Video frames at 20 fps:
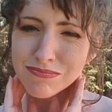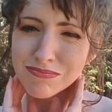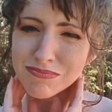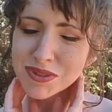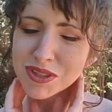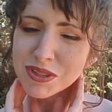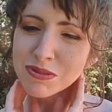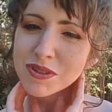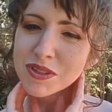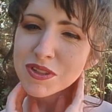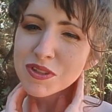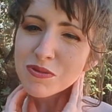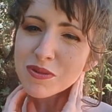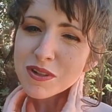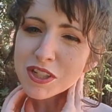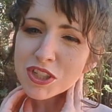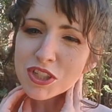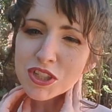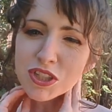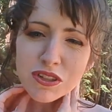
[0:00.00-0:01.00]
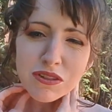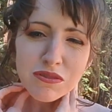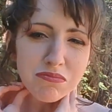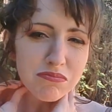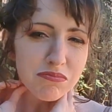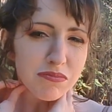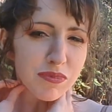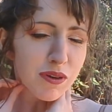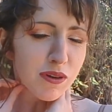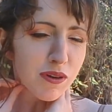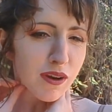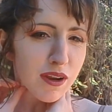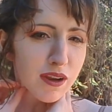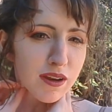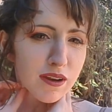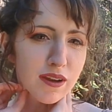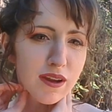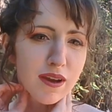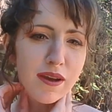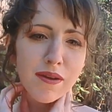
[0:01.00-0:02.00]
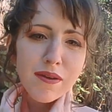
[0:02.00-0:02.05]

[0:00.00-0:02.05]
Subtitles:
someone's question on,